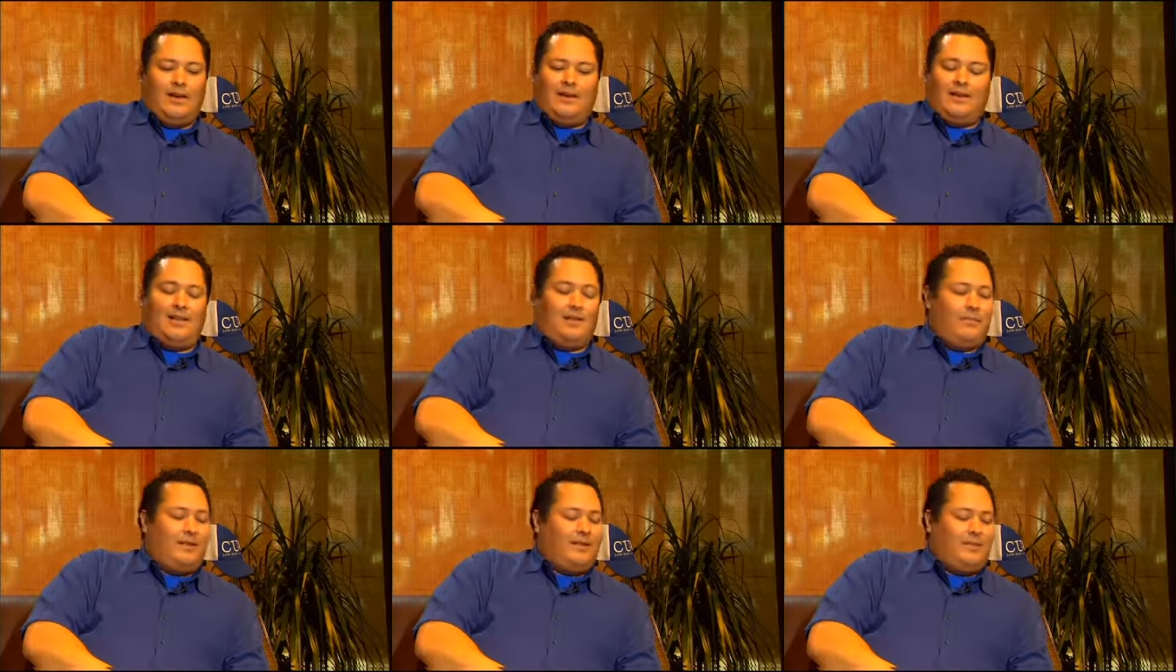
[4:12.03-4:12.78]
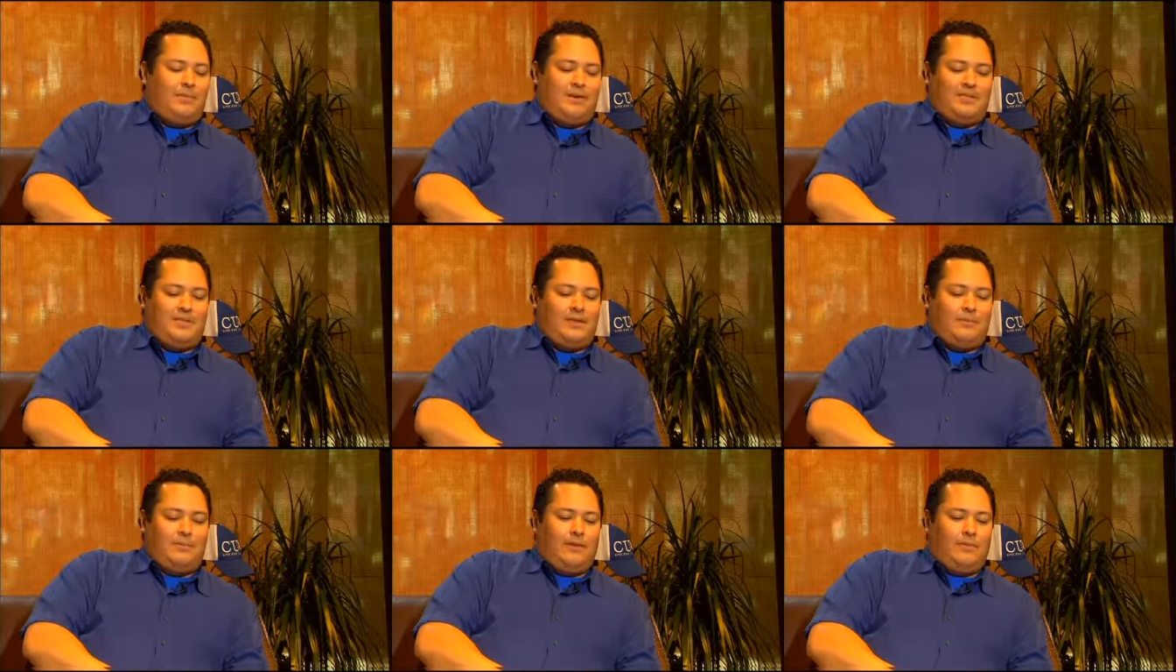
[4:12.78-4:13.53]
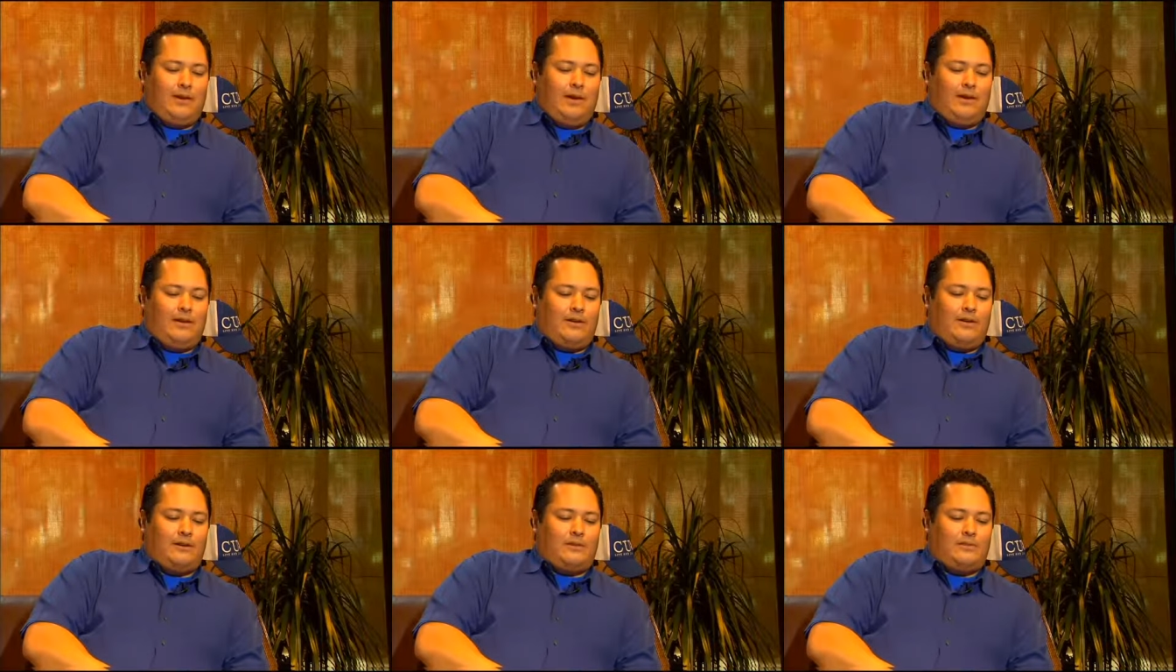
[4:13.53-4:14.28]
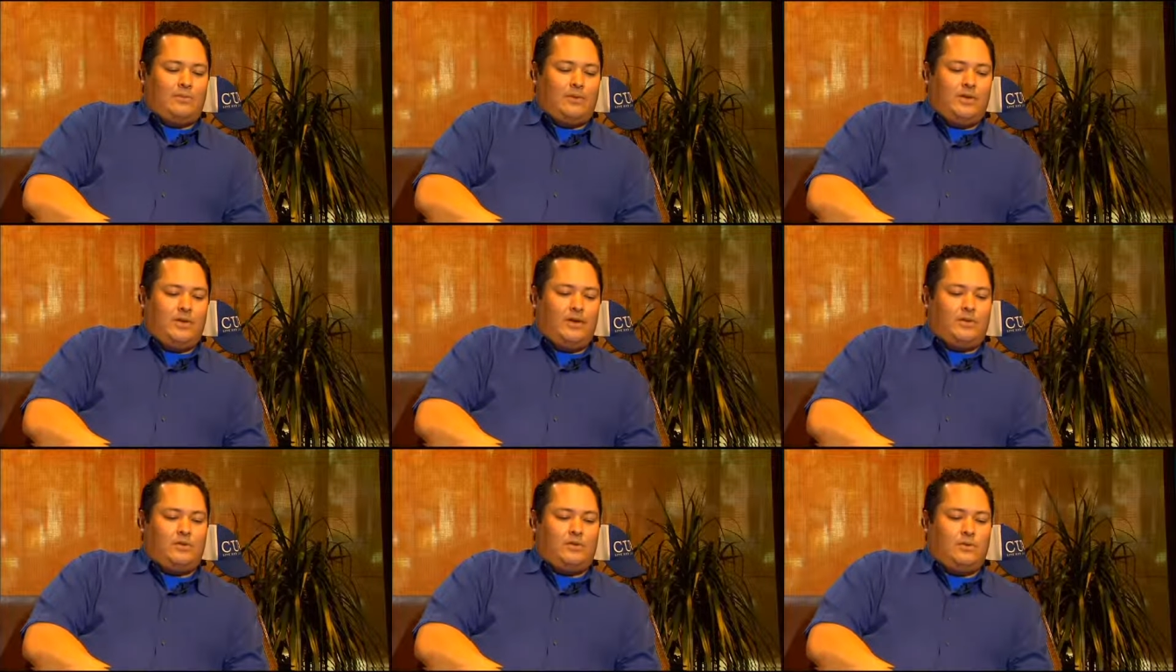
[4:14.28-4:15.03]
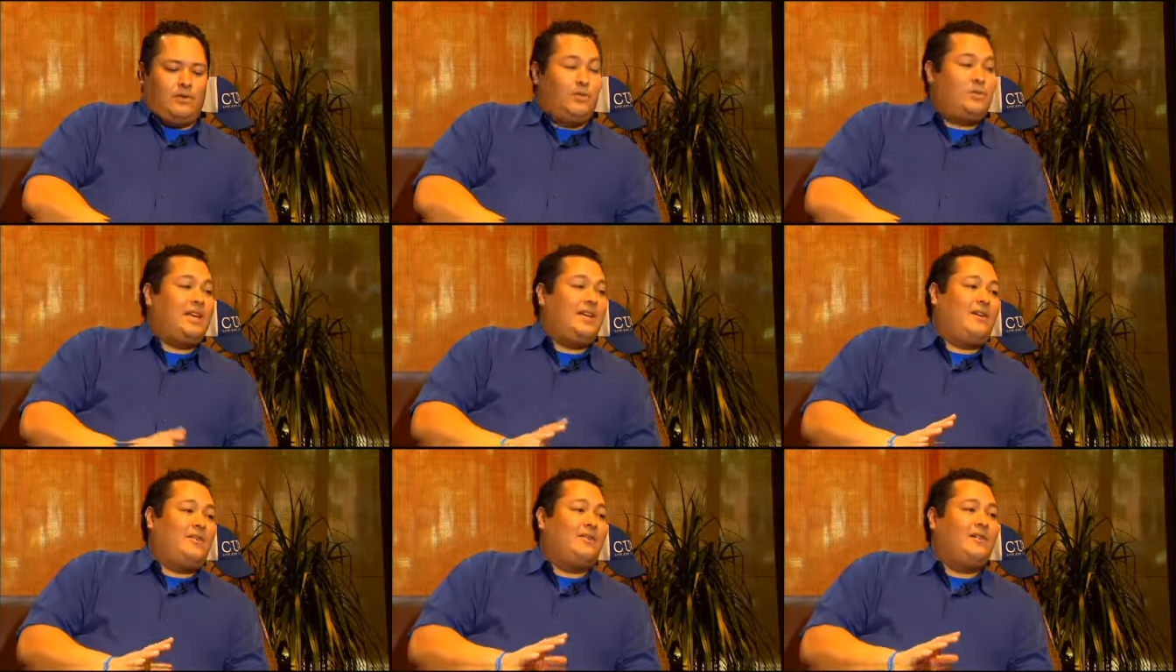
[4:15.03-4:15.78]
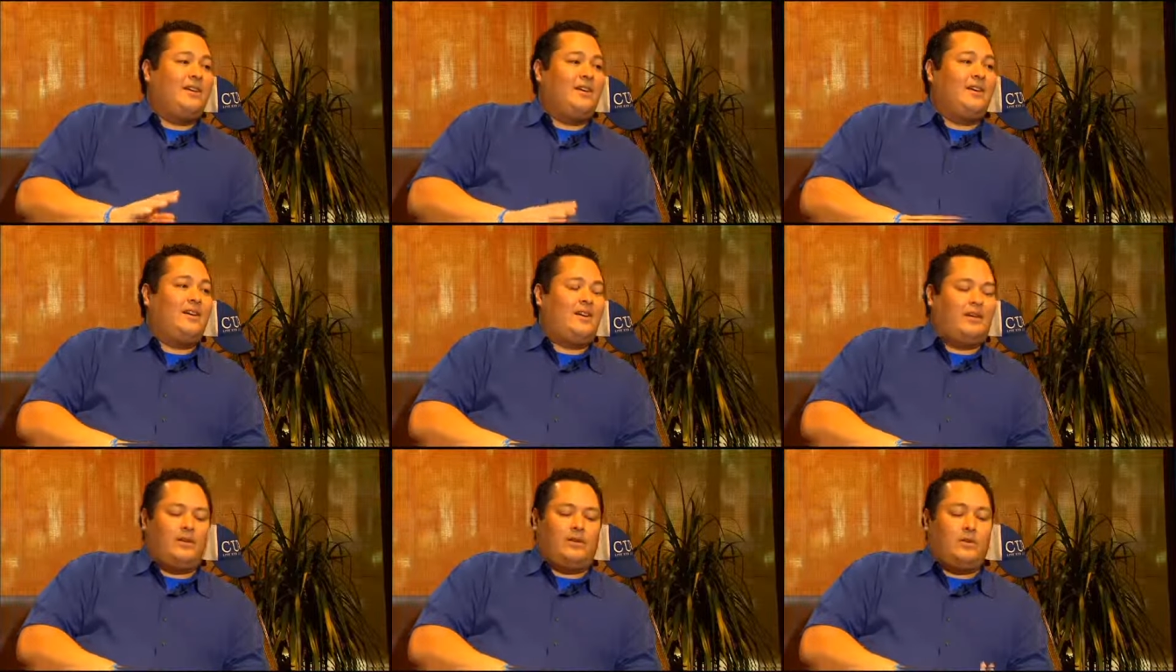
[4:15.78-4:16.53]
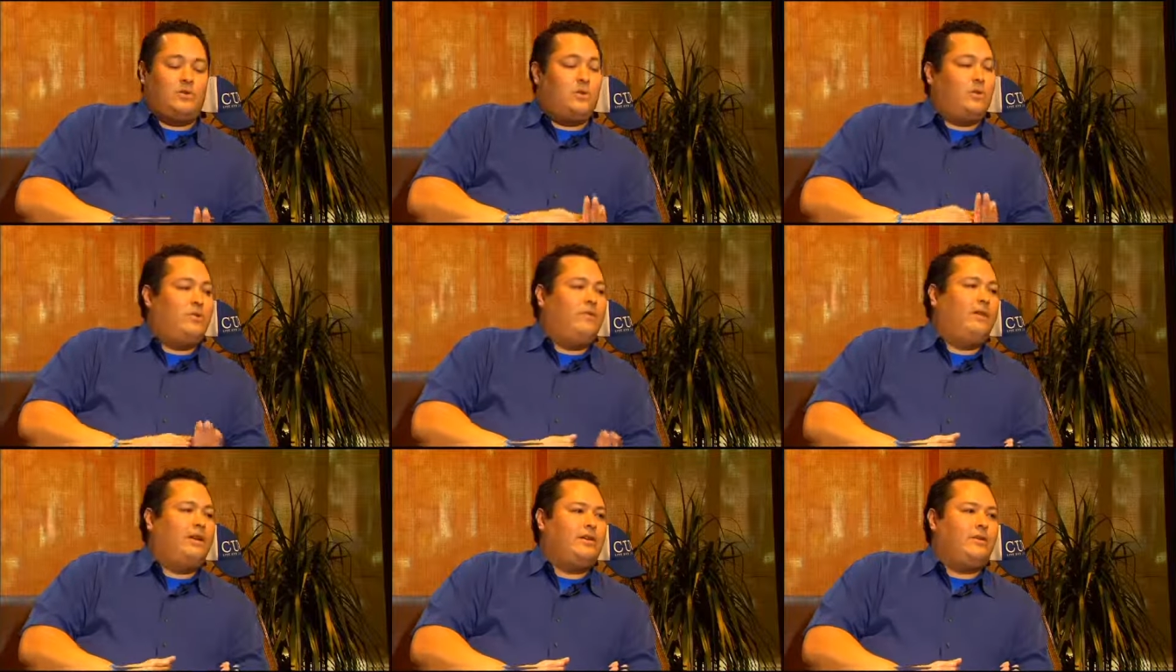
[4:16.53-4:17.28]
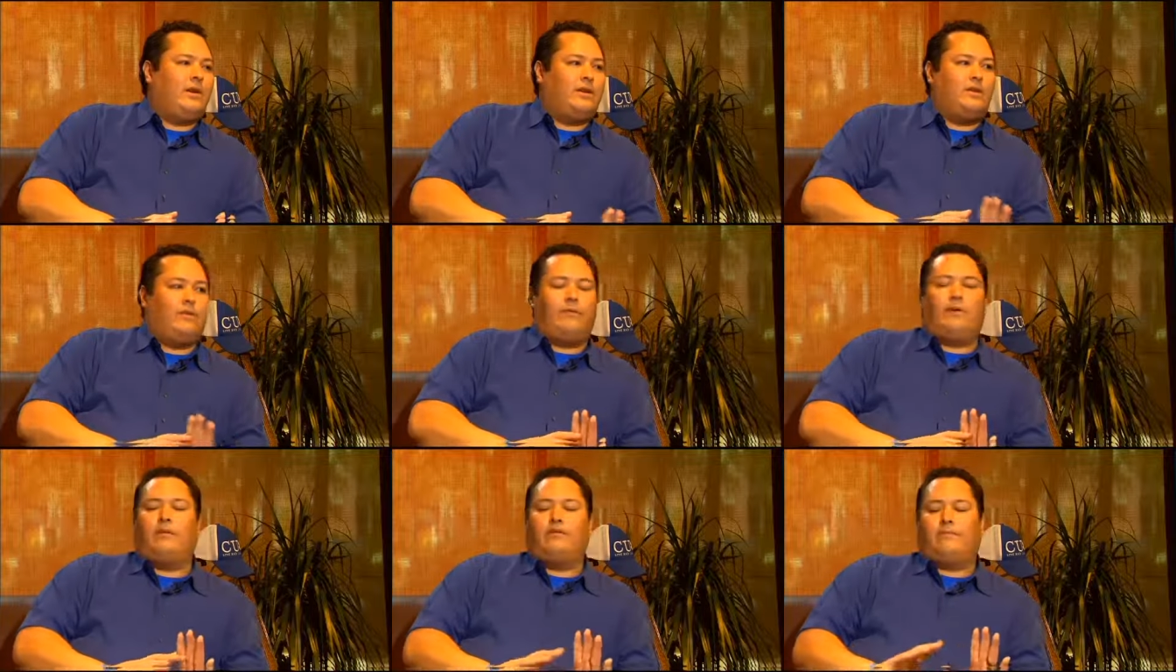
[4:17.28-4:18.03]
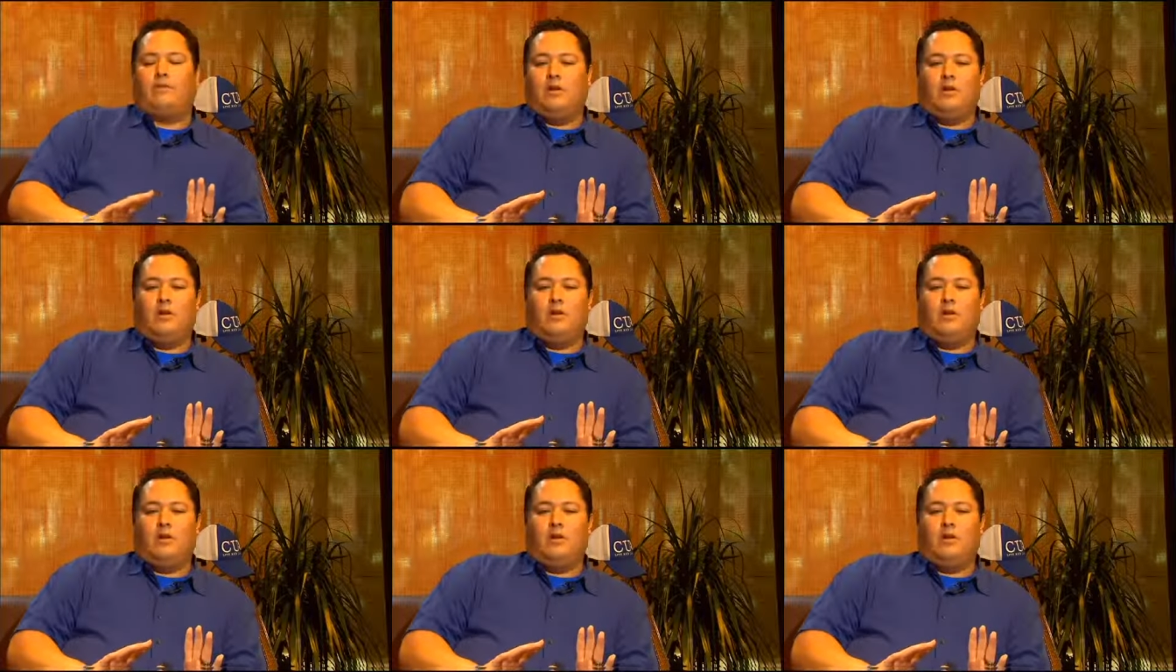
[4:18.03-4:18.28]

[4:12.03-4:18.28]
the best thing about it is when you go to a new town and go to a new venue, and you're in front of